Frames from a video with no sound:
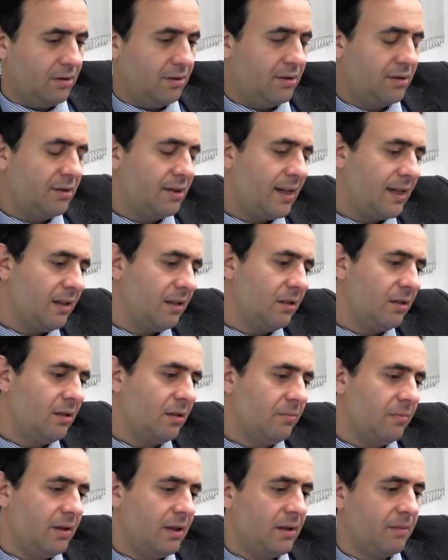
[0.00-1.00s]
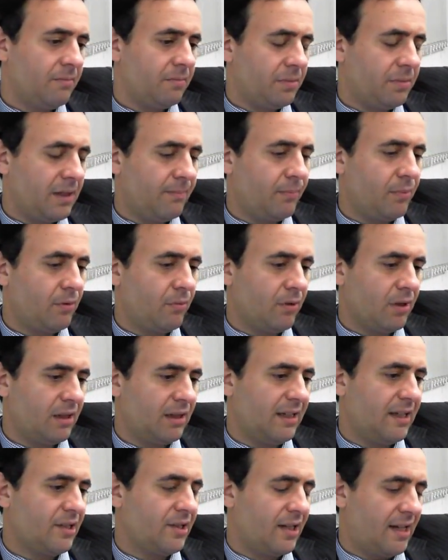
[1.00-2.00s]
tend to be people with
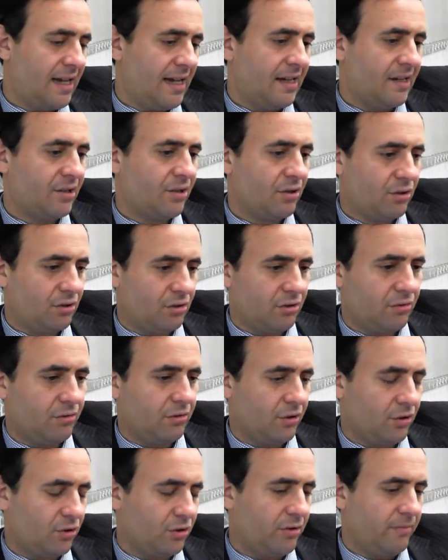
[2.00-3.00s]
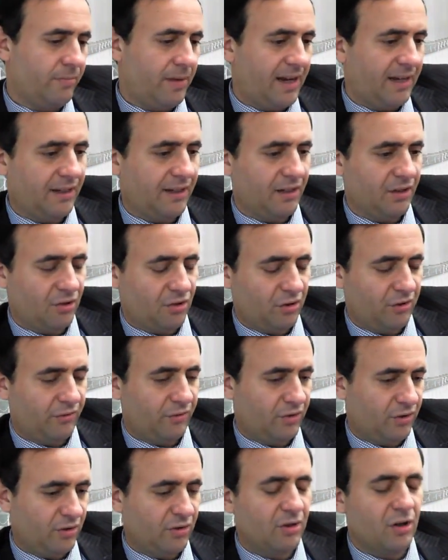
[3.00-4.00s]
less access to traditional banking
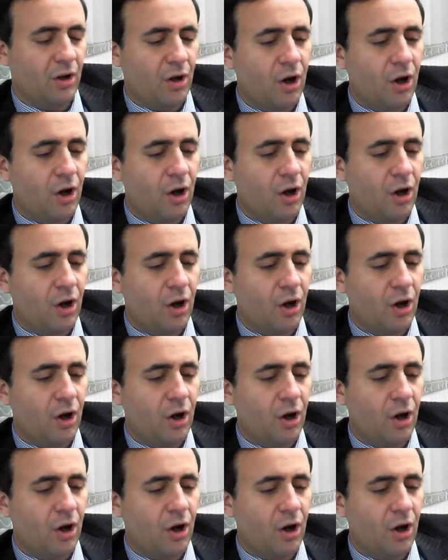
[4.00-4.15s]
services